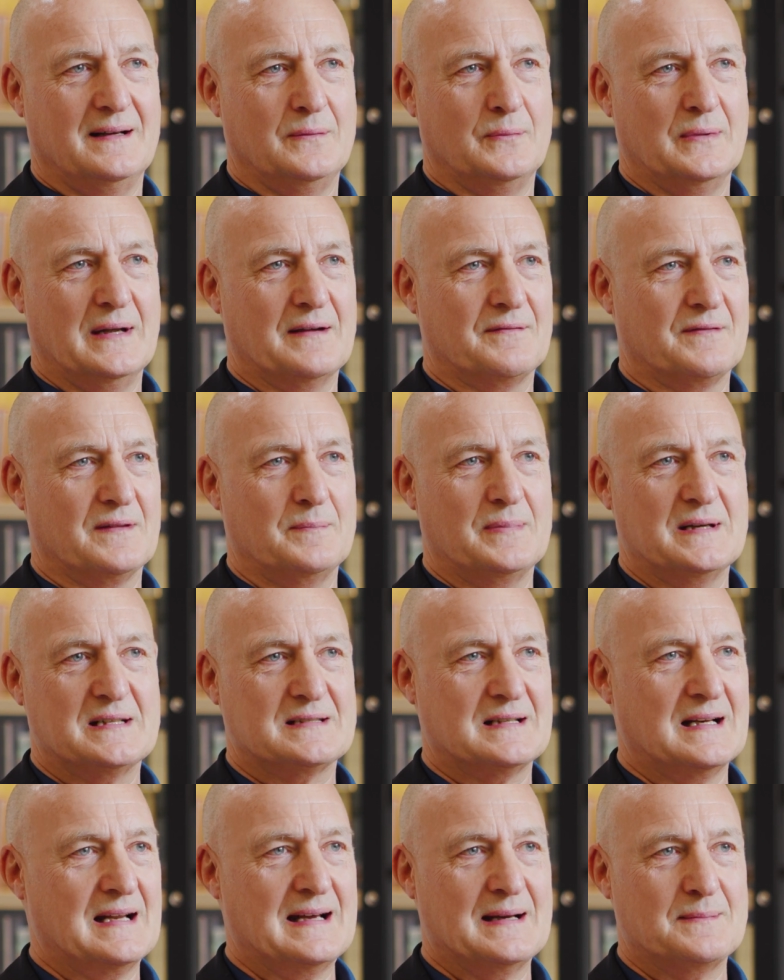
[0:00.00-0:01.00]
We have the
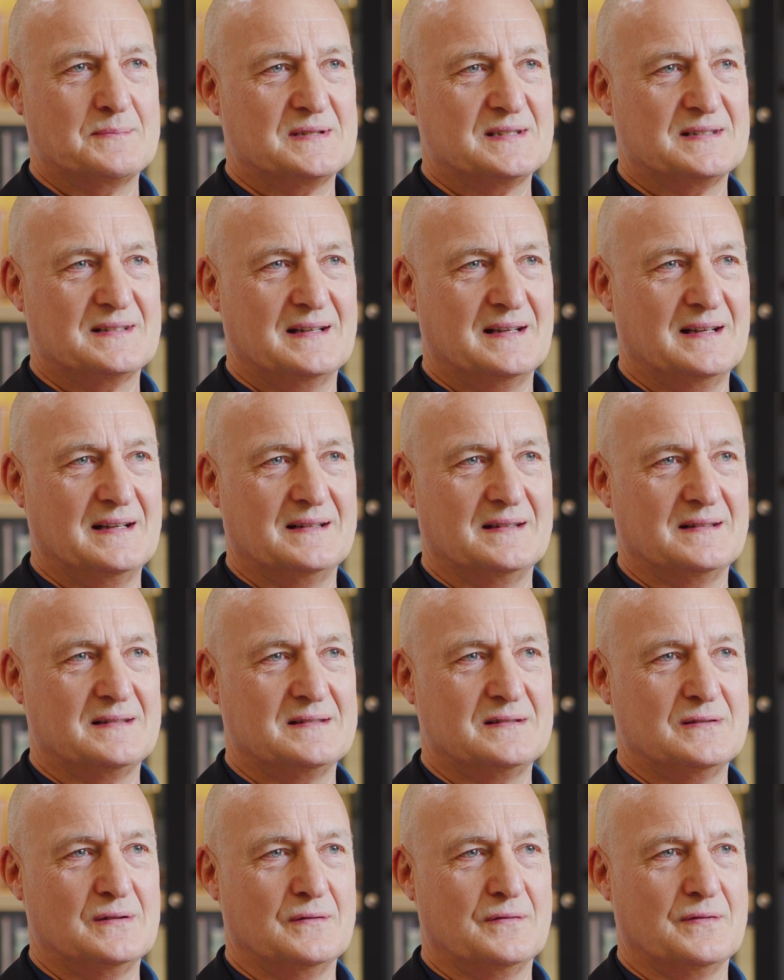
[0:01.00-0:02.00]
best labs and
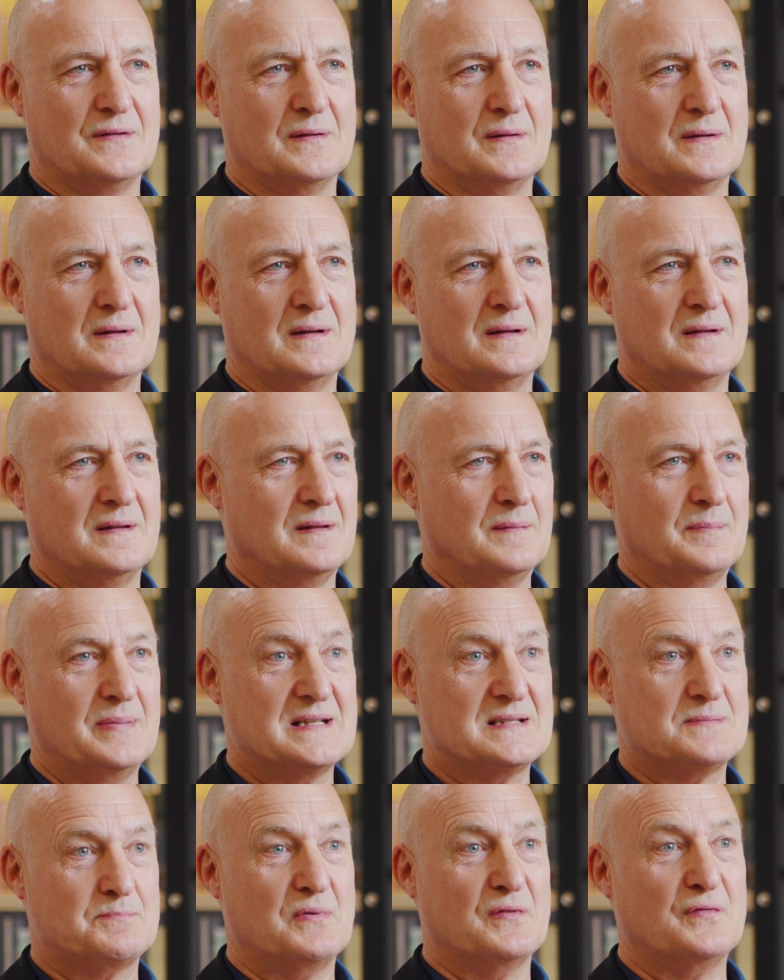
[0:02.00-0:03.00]
two of the
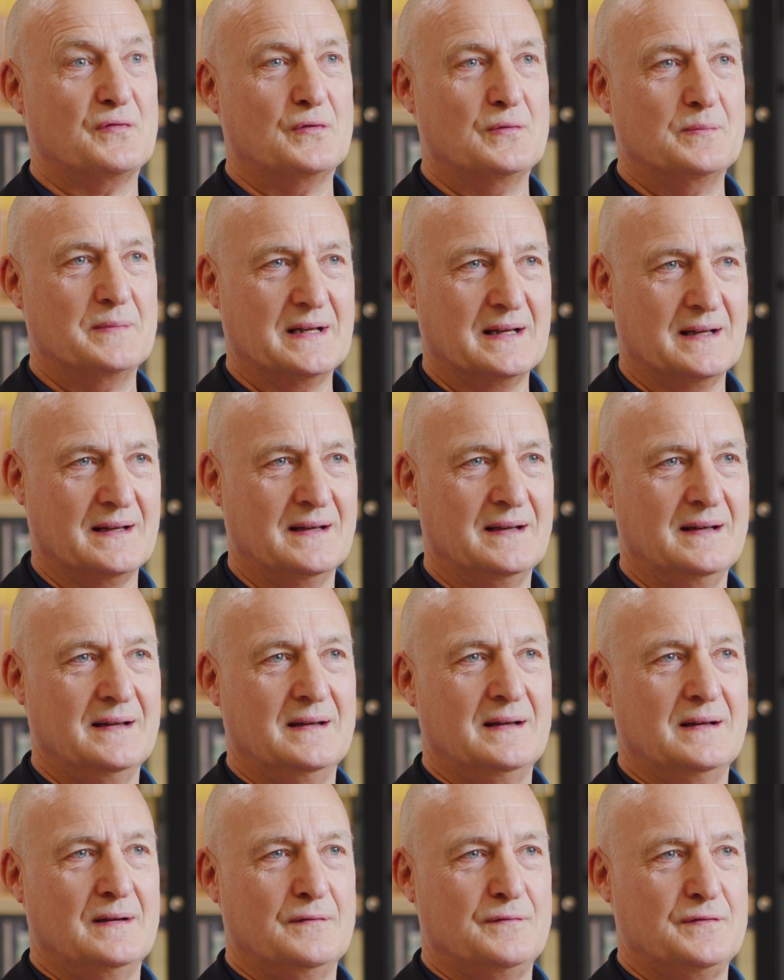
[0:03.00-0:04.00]
best performing
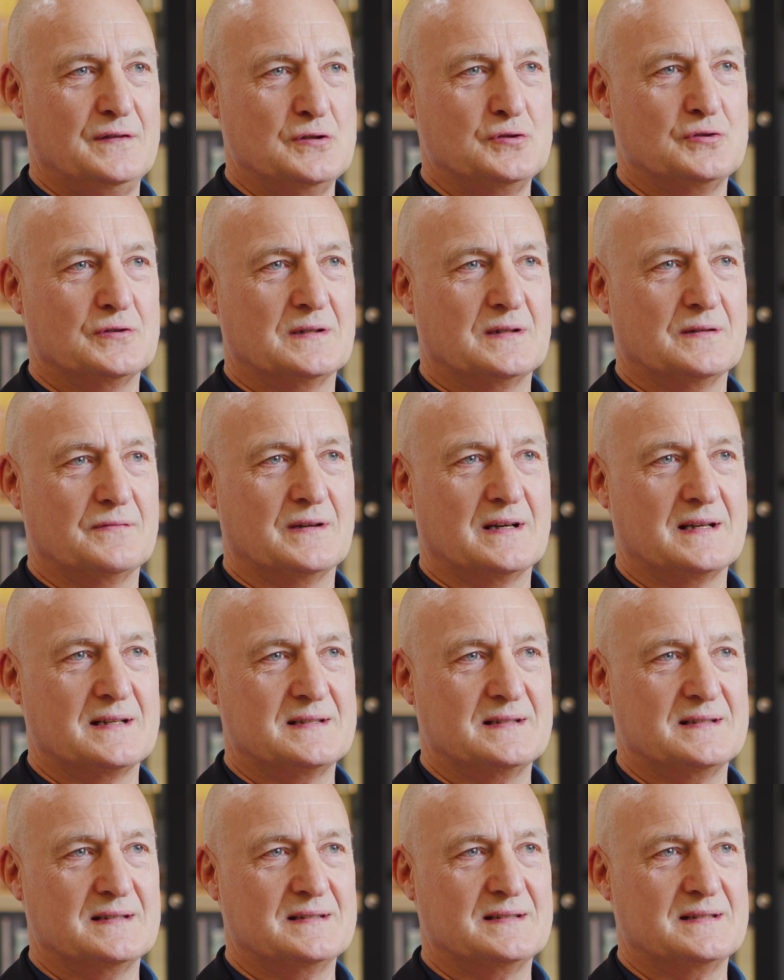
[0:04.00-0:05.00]
fusion
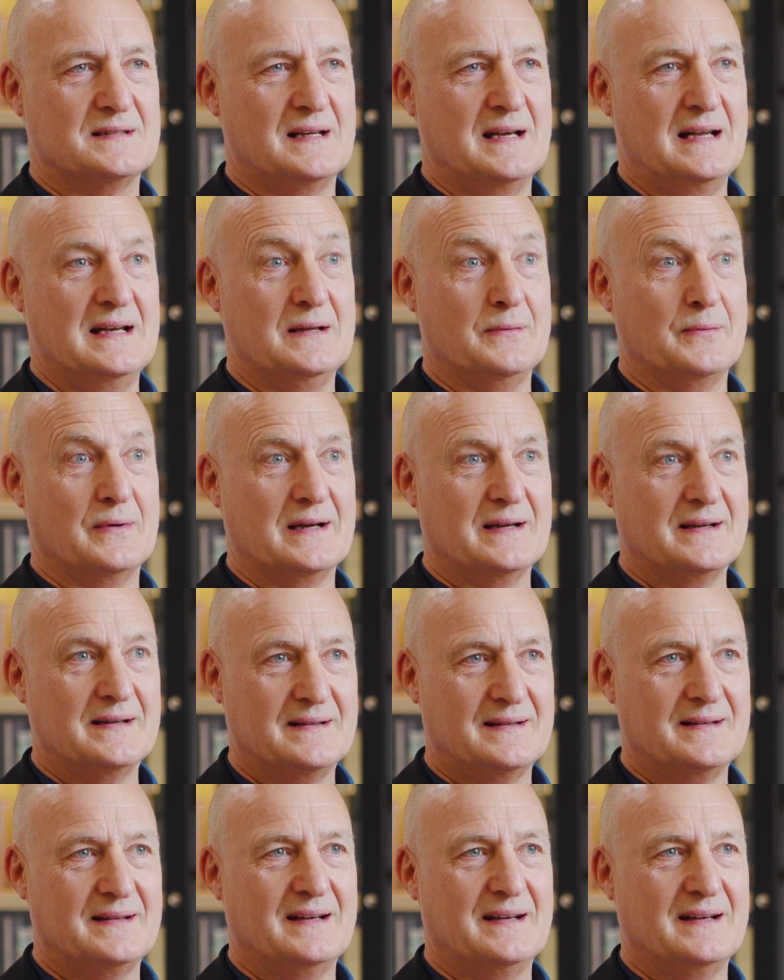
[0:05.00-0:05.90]
devices anywhere.